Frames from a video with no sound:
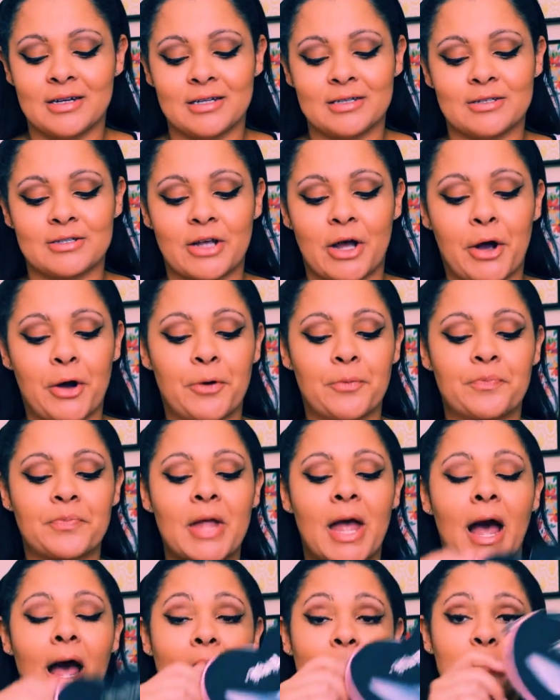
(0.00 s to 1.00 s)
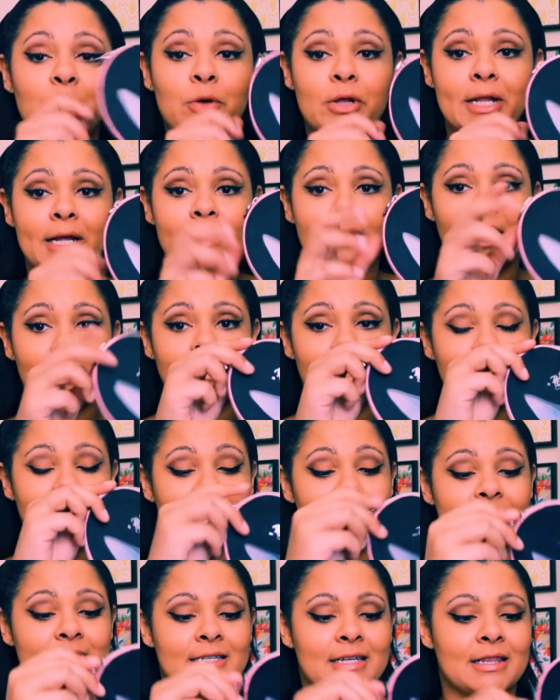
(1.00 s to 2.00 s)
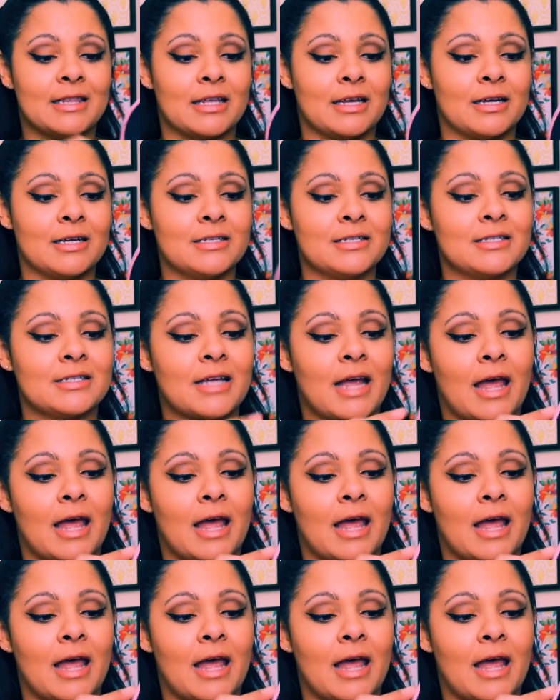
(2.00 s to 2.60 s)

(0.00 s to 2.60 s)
So I'm really glad that they did this.